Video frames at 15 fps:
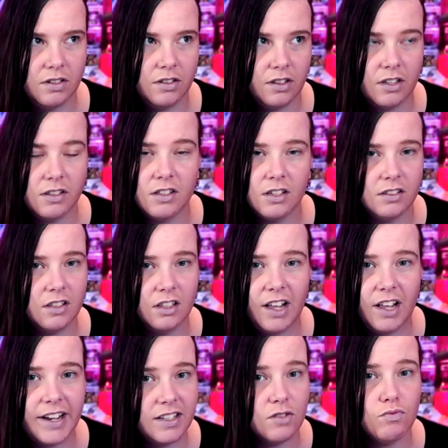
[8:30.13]
The
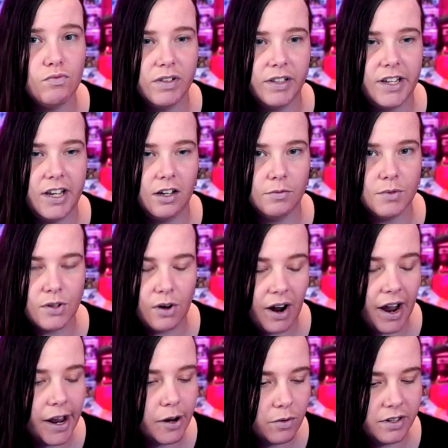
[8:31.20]
lights really help. So I
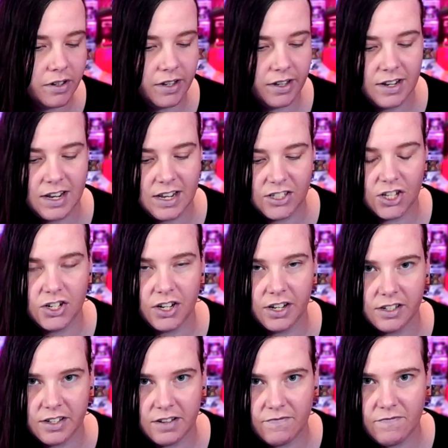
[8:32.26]
would suggest
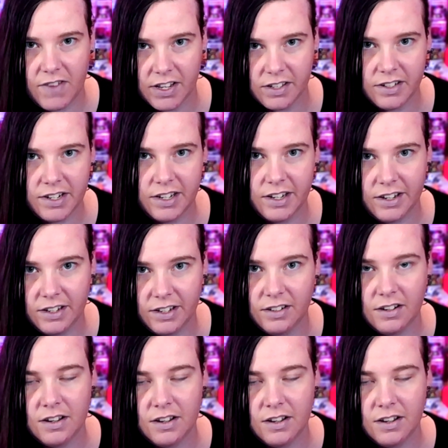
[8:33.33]
investing in